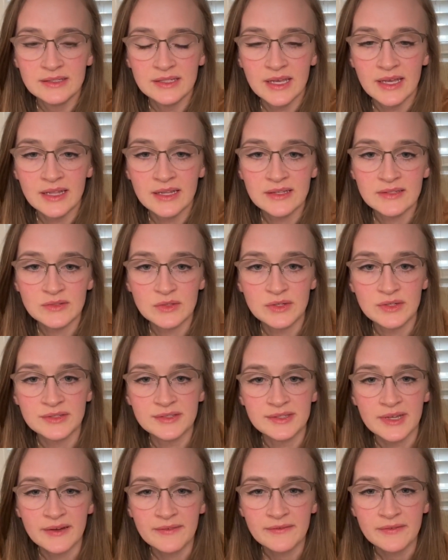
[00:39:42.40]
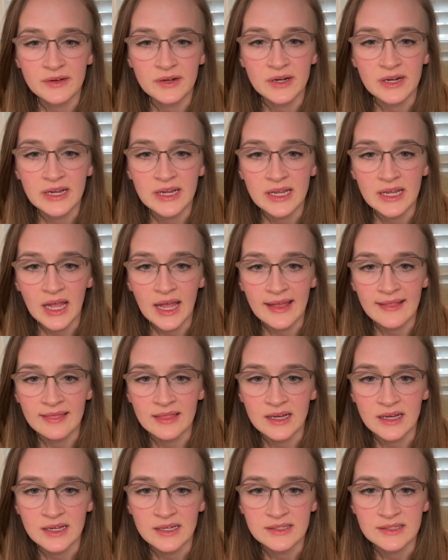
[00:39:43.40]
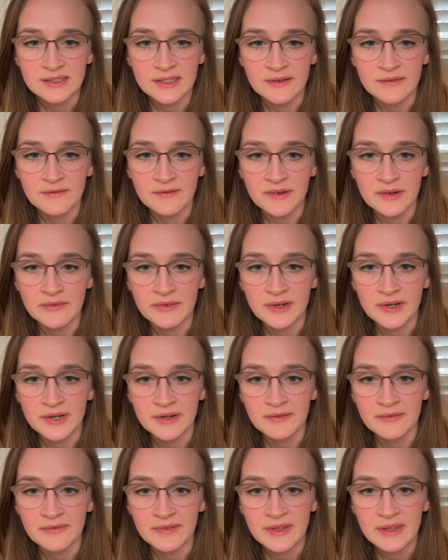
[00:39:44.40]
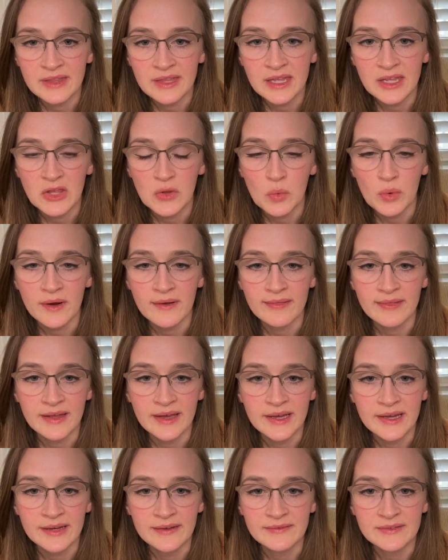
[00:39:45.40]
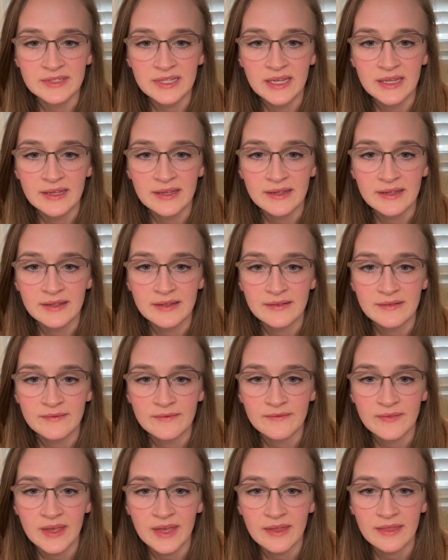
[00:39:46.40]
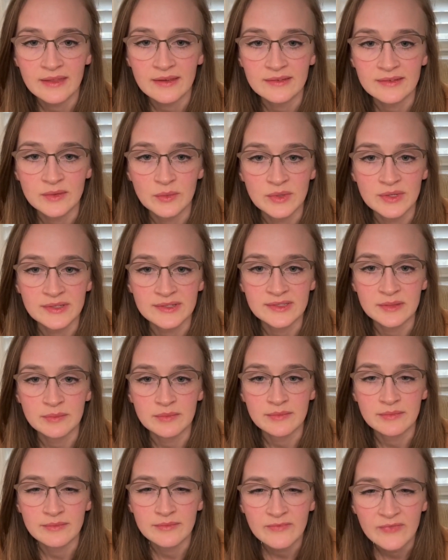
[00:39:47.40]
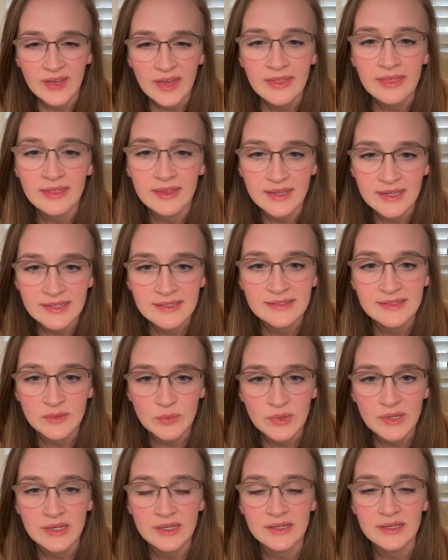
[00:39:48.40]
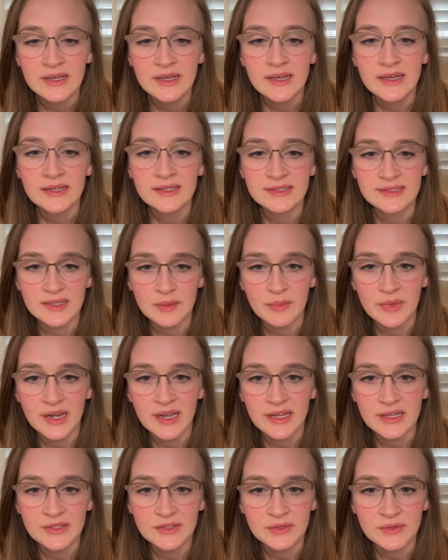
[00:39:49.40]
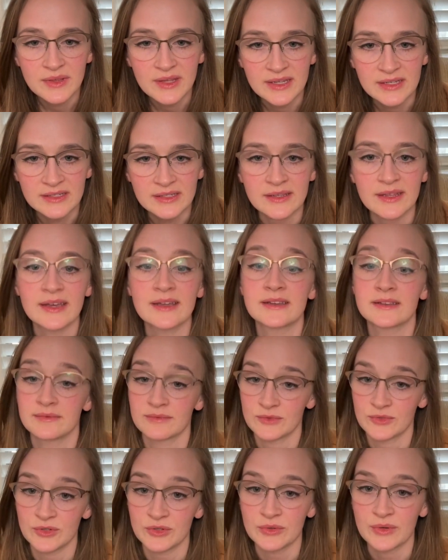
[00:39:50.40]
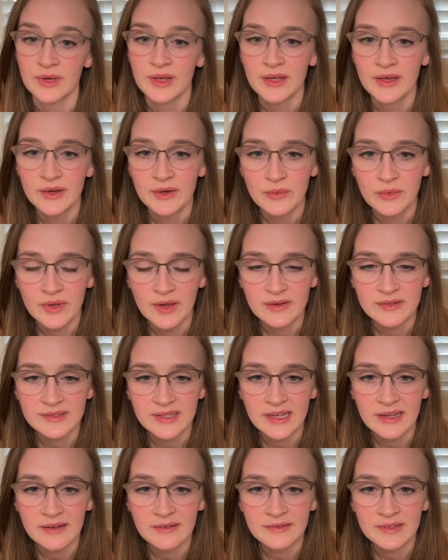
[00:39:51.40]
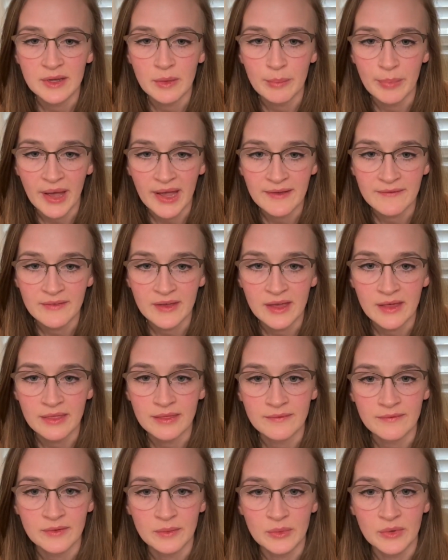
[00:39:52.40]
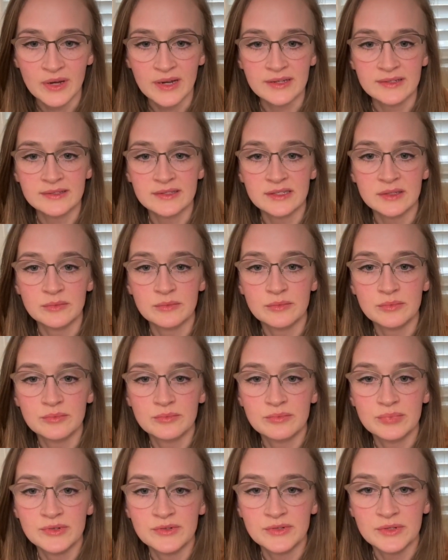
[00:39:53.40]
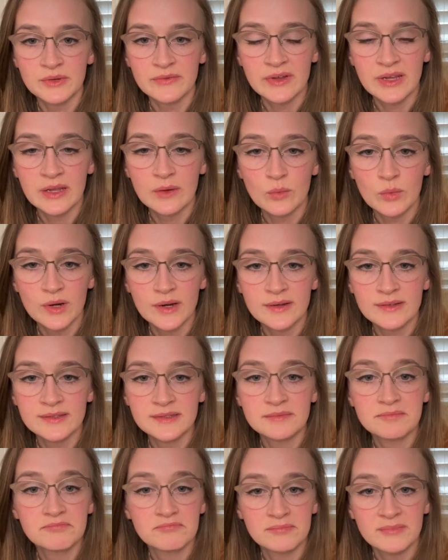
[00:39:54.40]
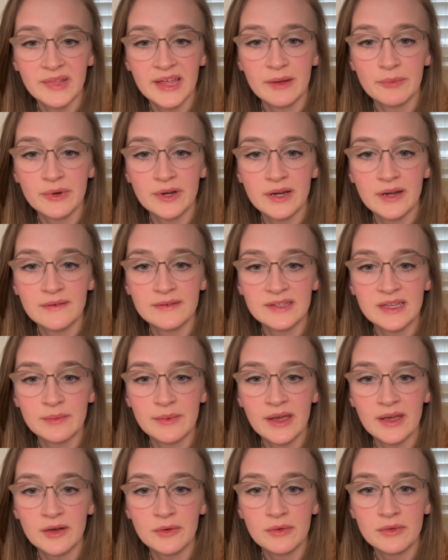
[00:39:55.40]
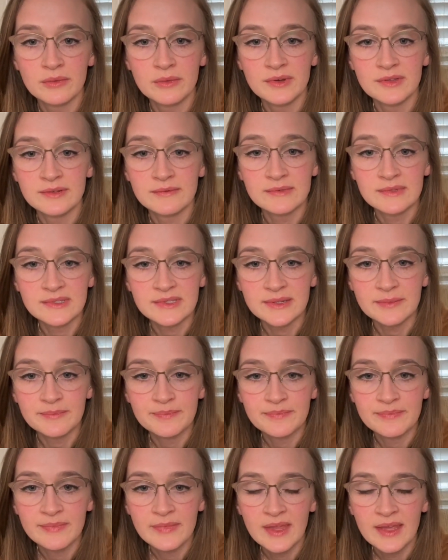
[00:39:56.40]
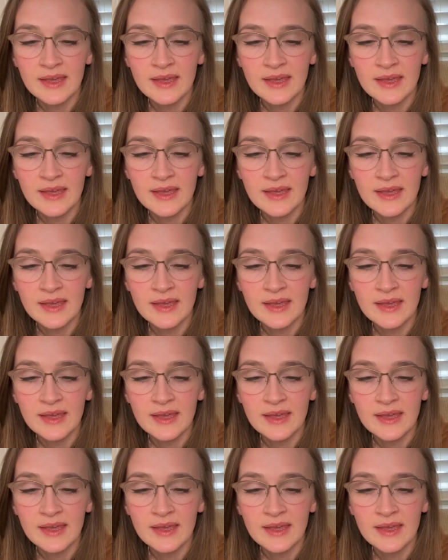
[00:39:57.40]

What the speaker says: To any soul suffering a loss of fervor in feeling, you are loved. Faith is the will submitting to the intellect. True. We are saved by faith from grace and preserving in works. Library of St. Michael with words of wisdom.